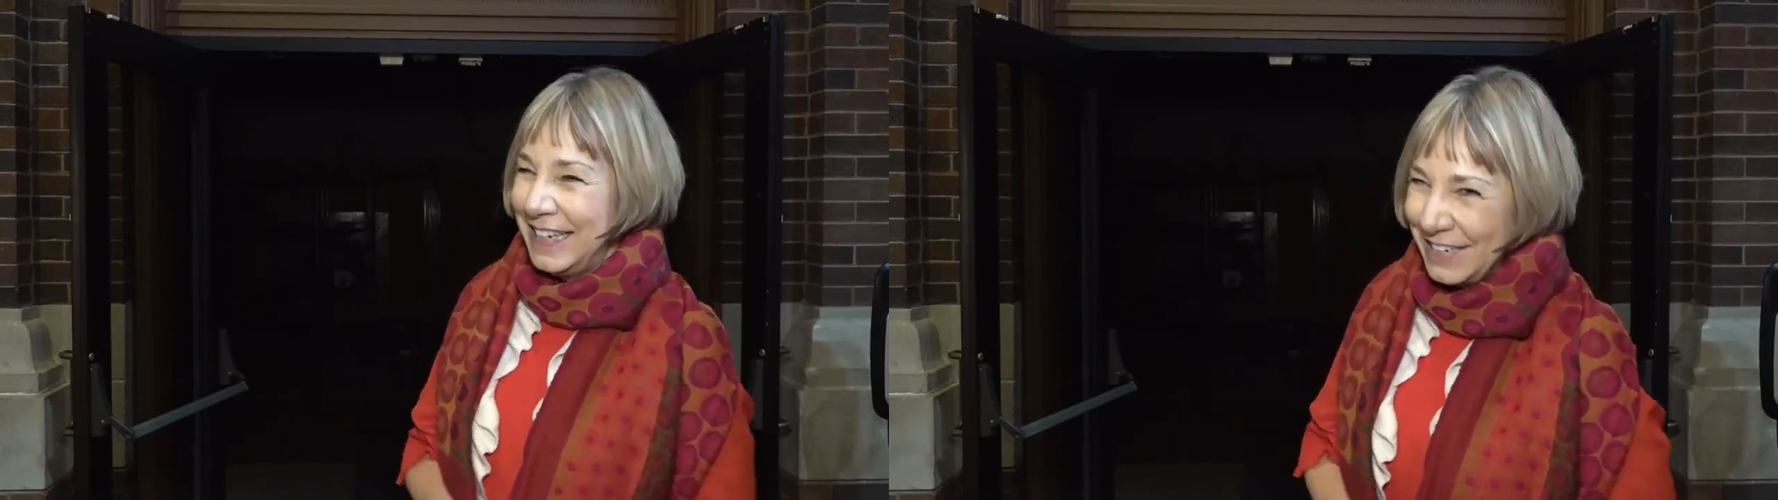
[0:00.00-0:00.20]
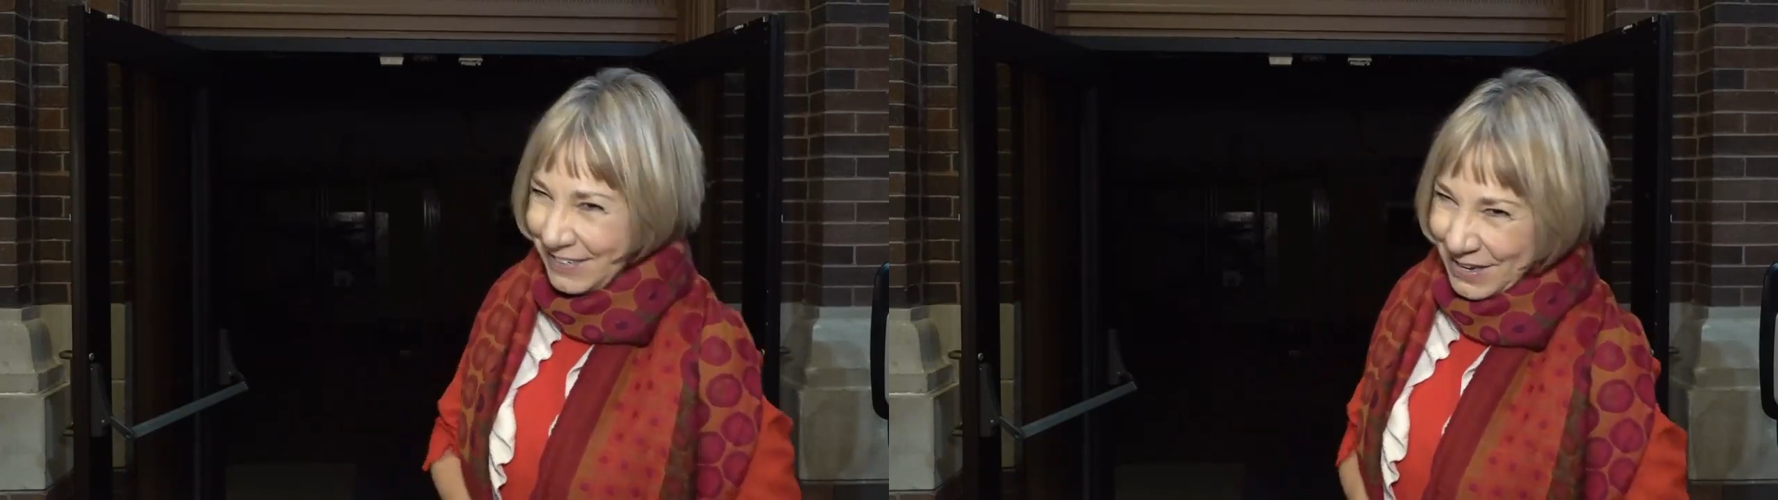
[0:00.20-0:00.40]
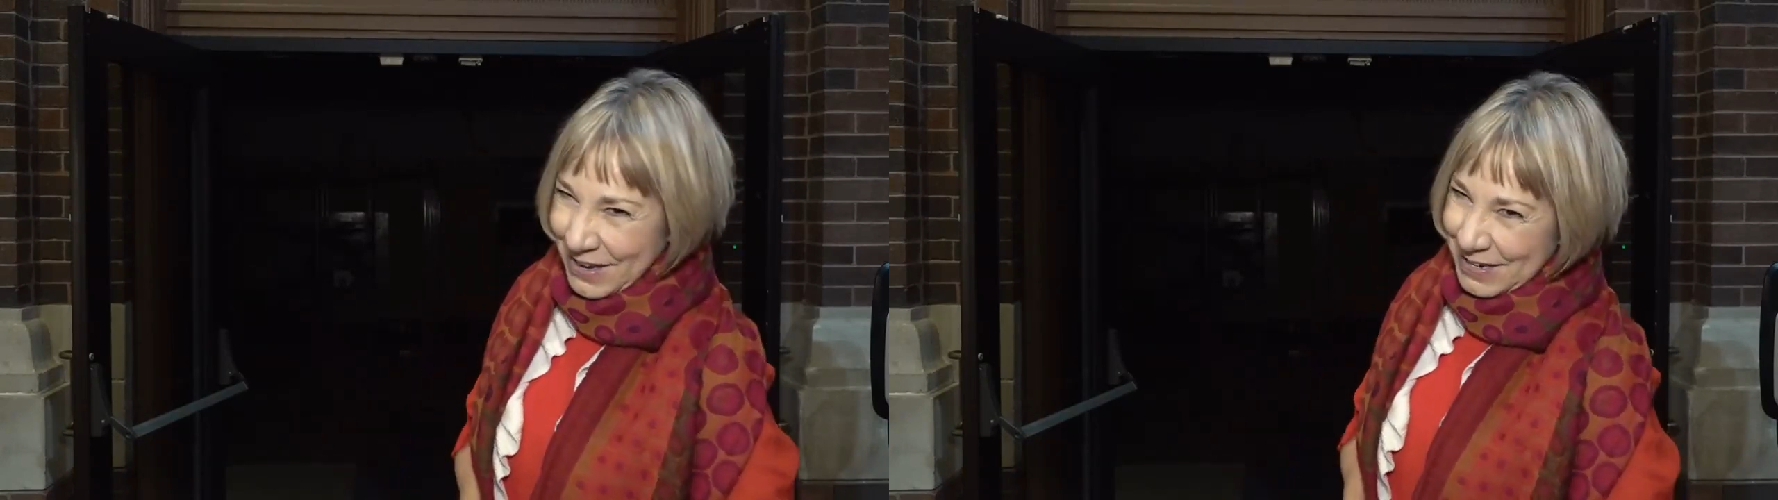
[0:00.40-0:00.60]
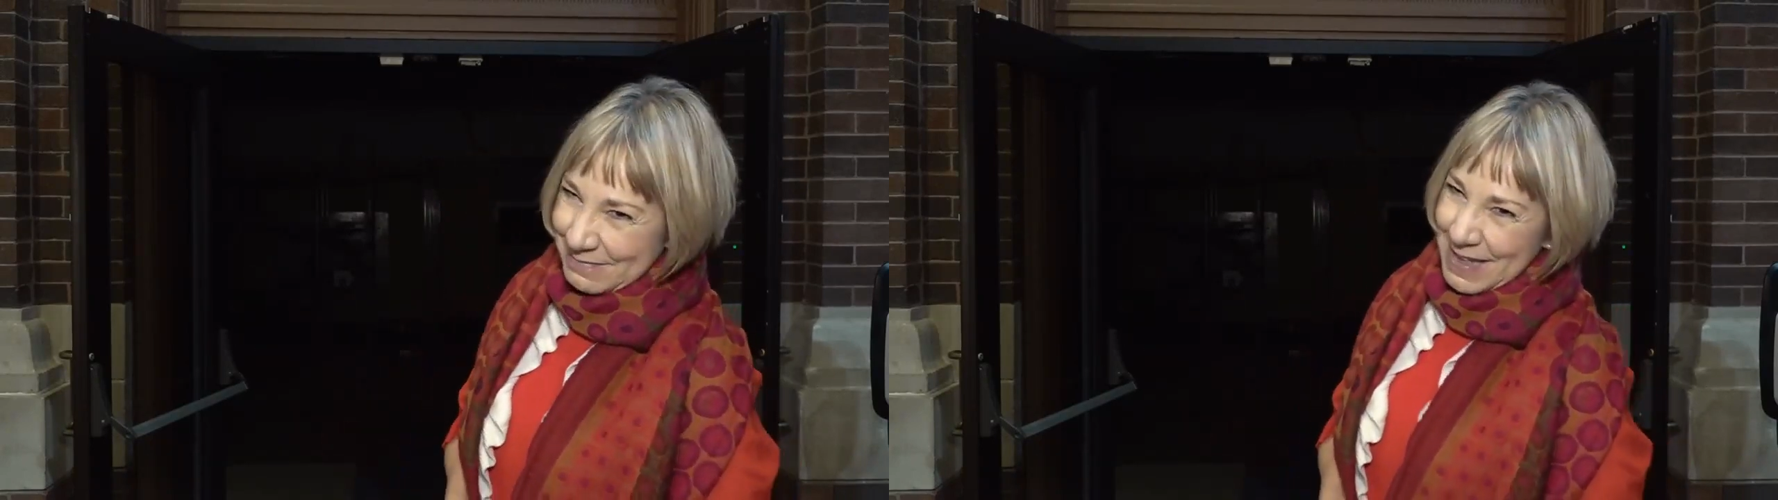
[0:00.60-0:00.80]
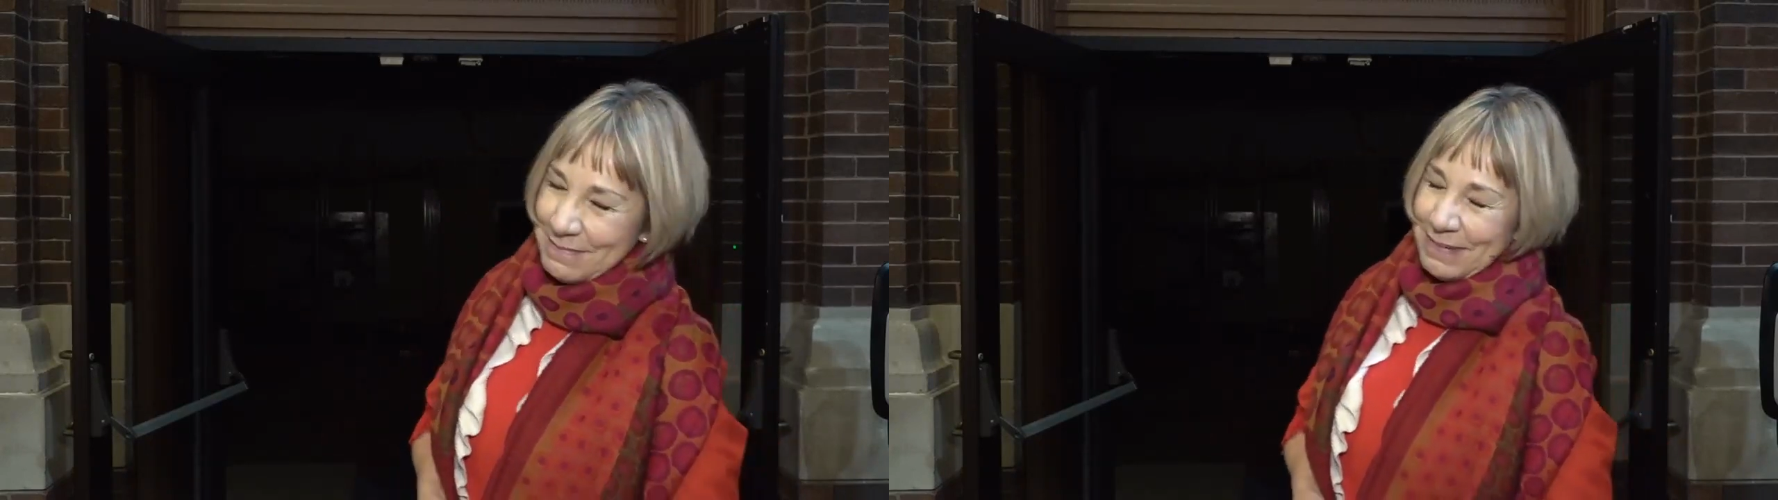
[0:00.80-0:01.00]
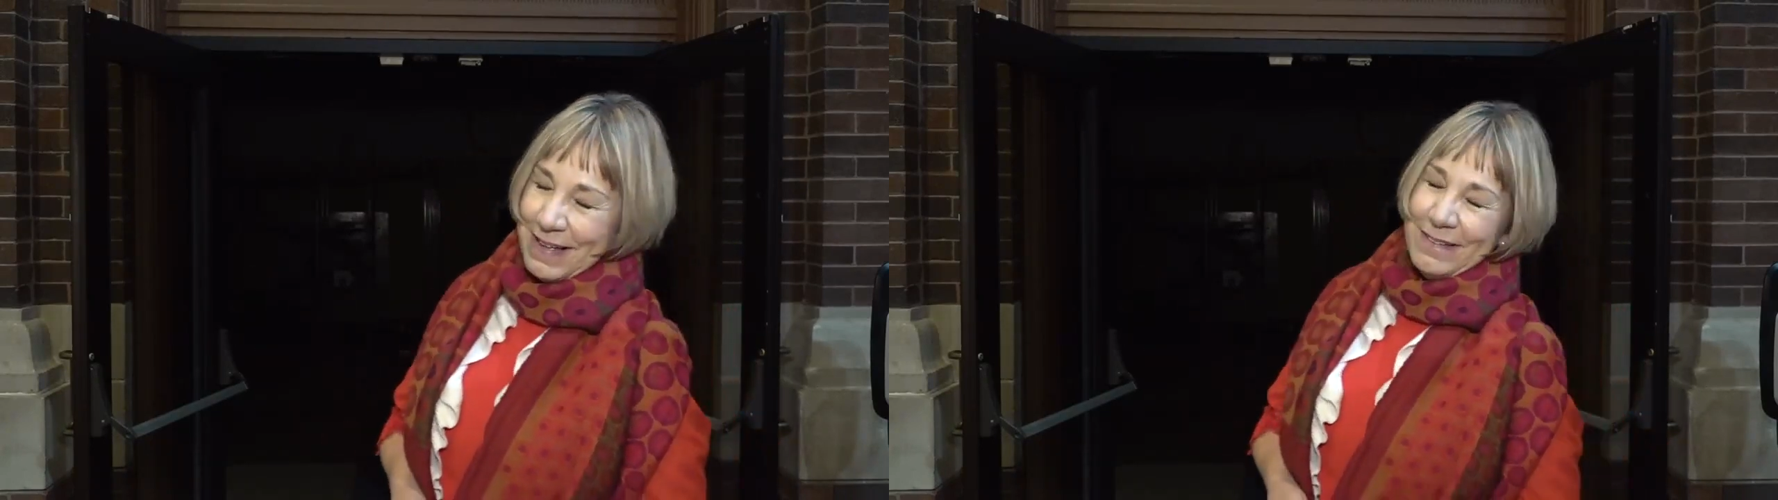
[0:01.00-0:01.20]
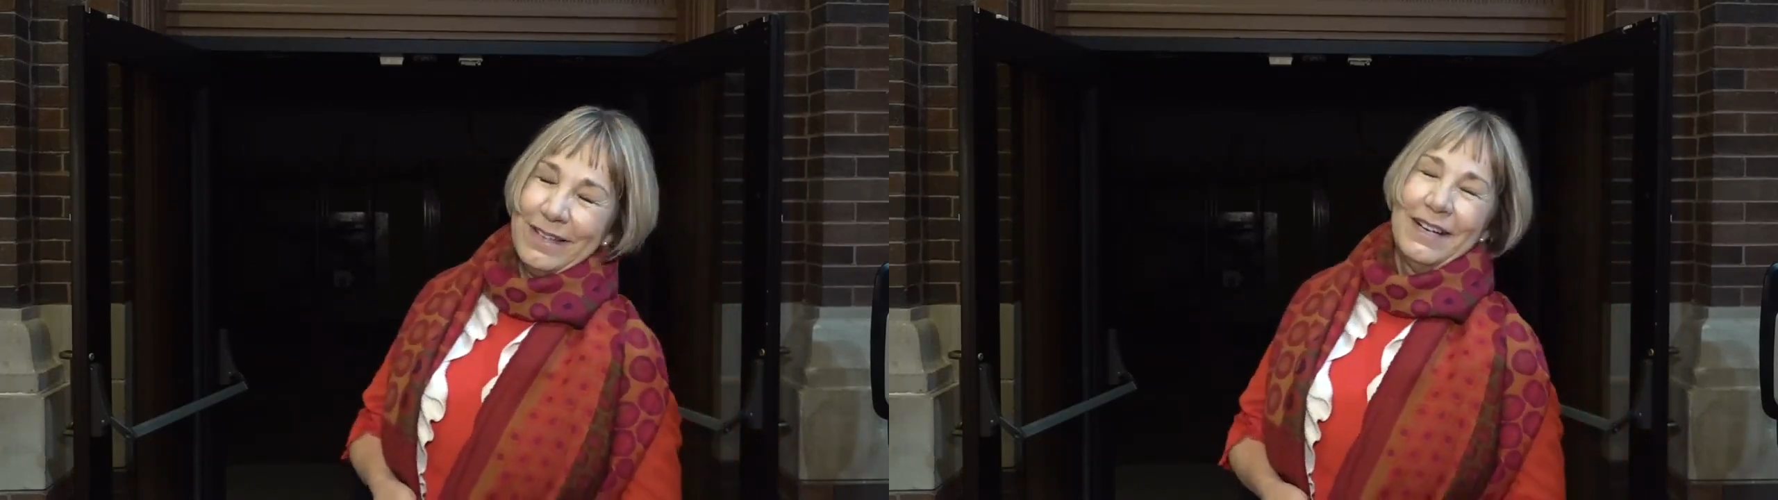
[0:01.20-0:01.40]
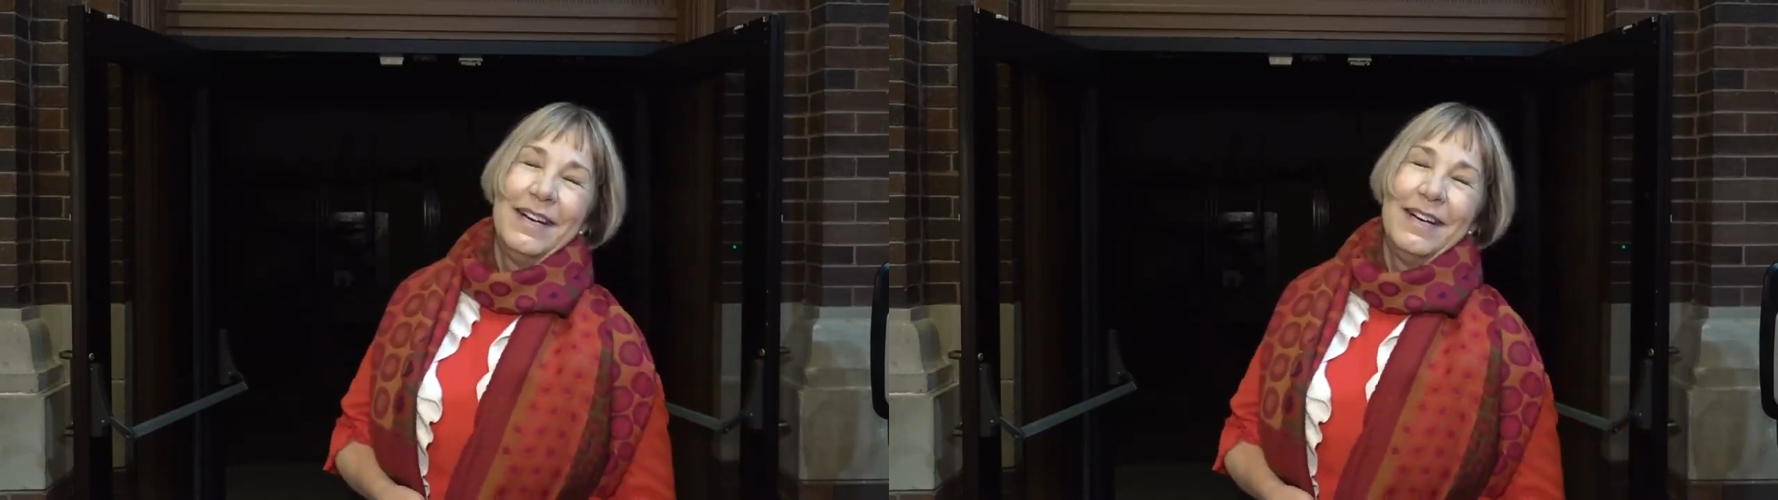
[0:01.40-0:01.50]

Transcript: here talking about power.